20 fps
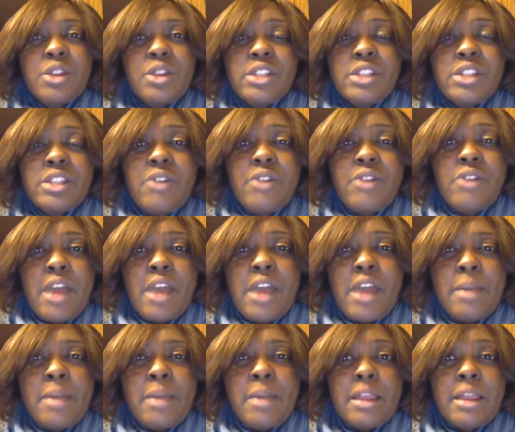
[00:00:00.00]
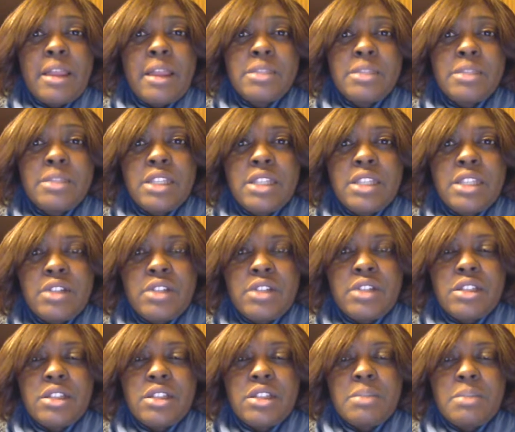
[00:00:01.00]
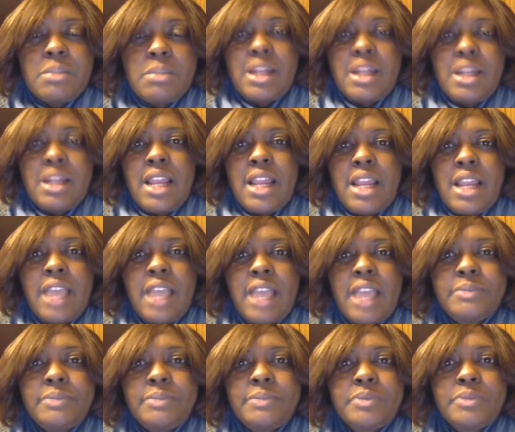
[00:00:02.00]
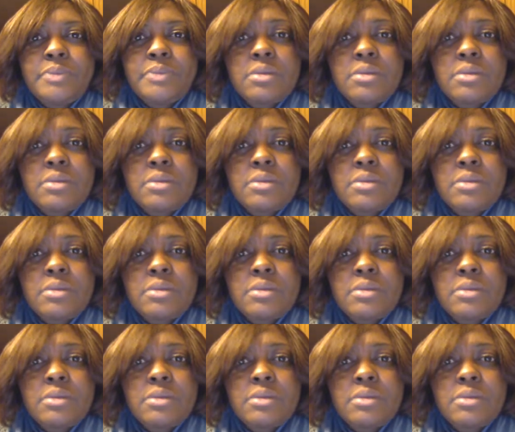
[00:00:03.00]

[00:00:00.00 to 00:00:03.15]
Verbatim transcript: Thirsty for MLM Secrets Monday night.